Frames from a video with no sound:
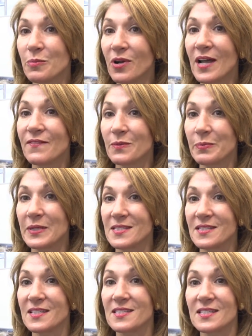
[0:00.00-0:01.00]
private
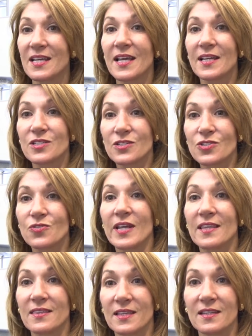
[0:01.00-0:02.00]
business to
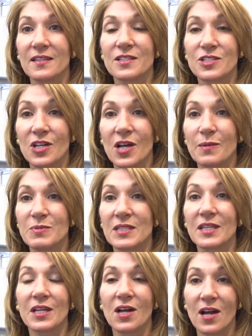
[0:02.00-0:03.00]
strengthen the jobs and
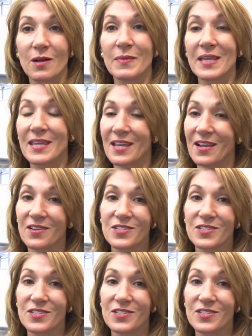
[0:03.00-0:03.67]
the economy here.